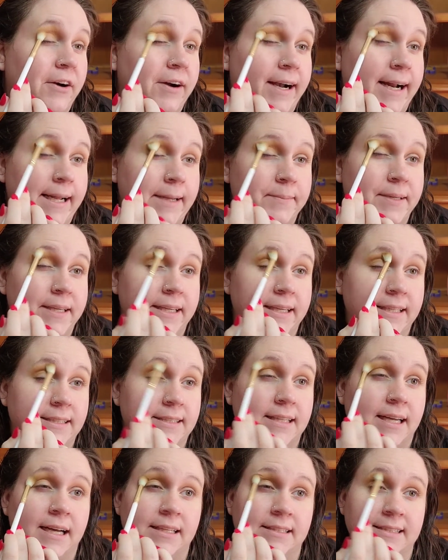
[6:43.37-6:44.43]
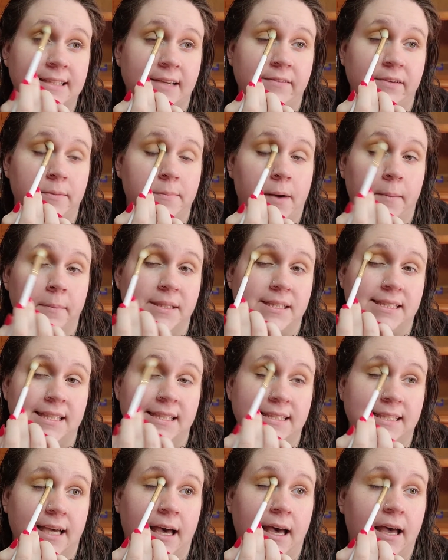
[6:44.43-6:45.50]
Her name is Saving
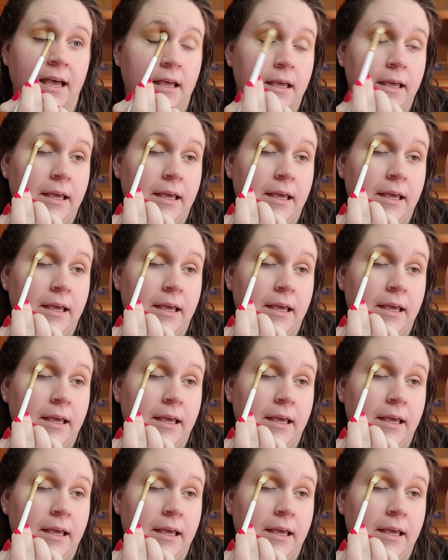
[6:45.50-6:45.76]
Mamacita